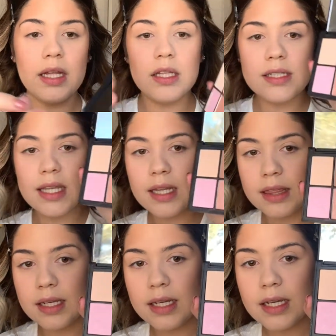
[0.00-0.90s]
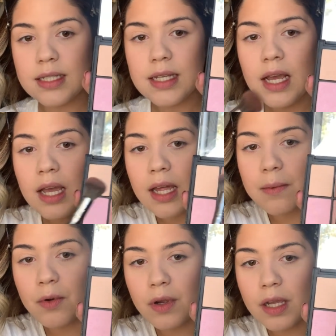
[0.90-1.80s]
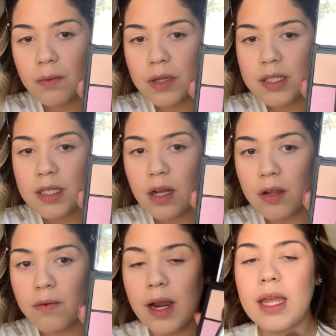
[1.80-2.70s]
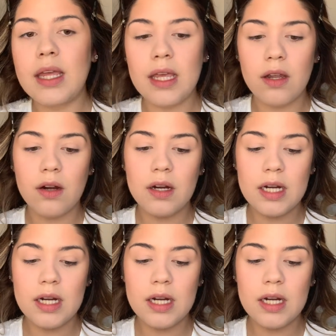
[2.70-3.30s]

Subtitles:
It looks like this, and I'm going in with this color right here.